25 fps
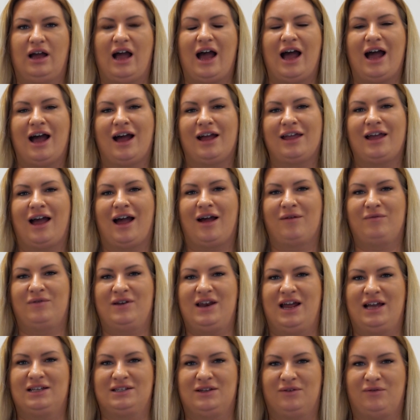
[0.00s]
Hi, I'm
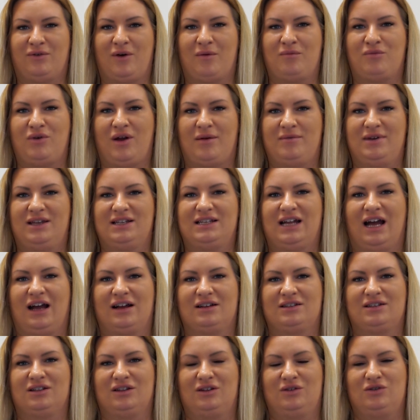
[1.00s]
Vanessa from Premier
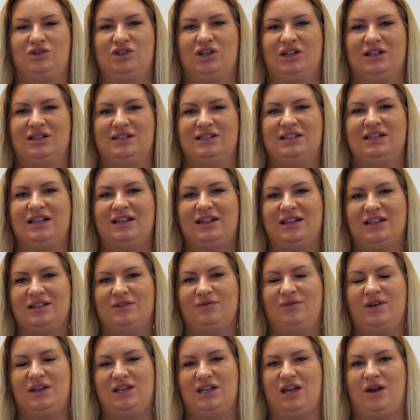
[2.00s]
Tax Solutions, and in
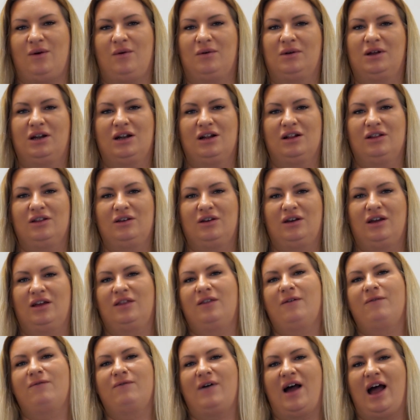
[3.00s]
this video I'm going to look
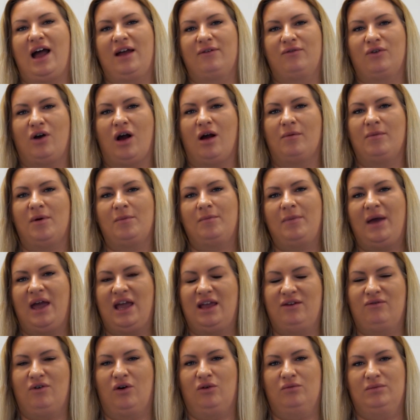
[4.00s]
at the 5 common
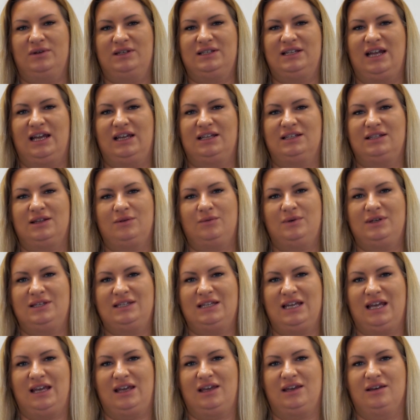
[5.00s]
payroll mistakes that we
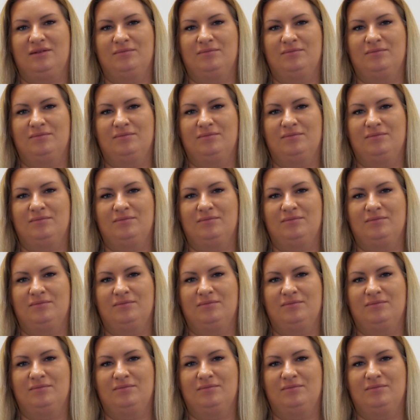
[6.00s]
see.